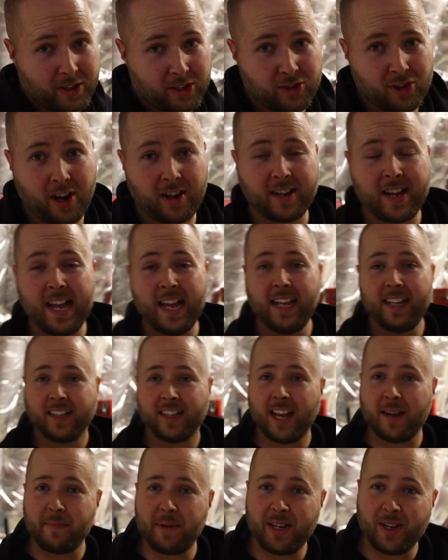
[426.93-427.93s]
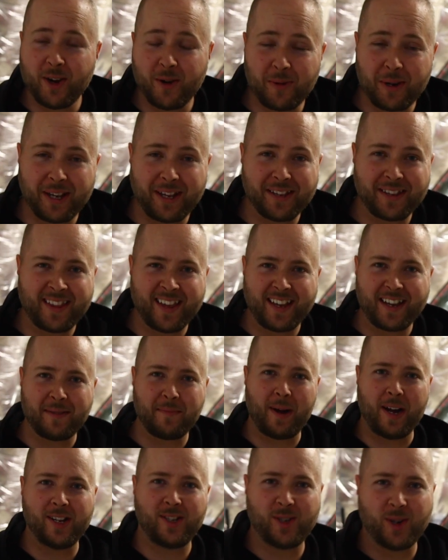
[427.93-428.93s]
truck. Let me know what you think of
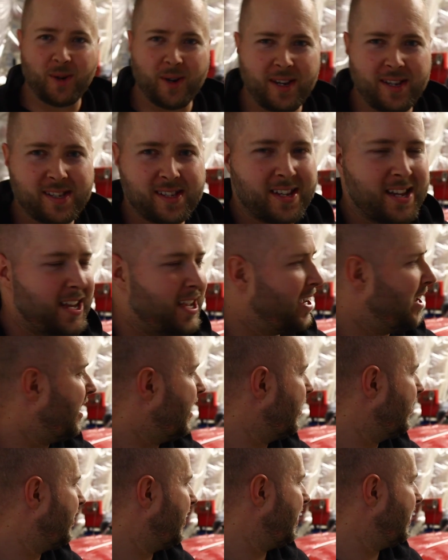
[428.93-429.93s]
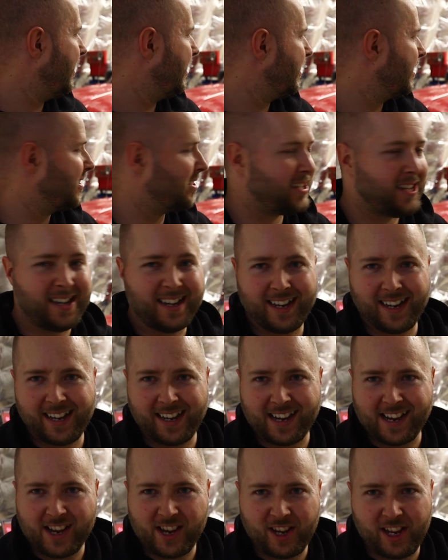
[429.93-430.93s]
my choice. I think it's
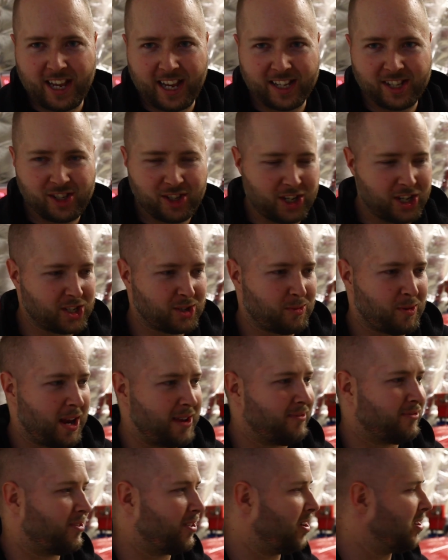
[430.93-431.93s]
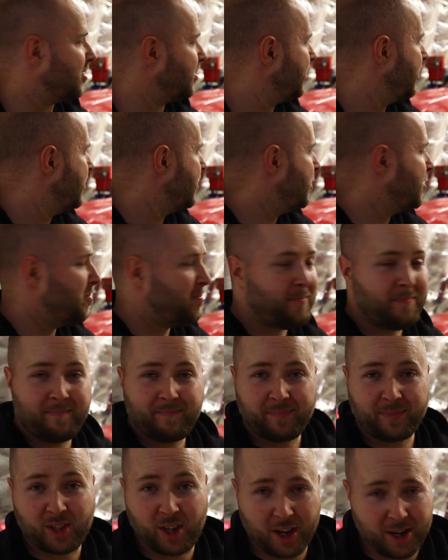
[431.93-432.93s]
just right for us.
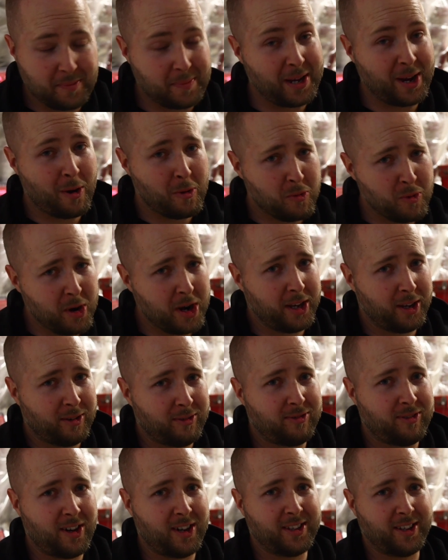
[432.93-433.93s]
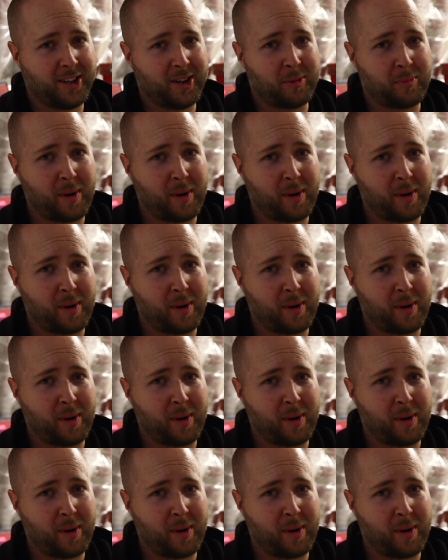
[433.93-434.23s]
Going to be a real fun little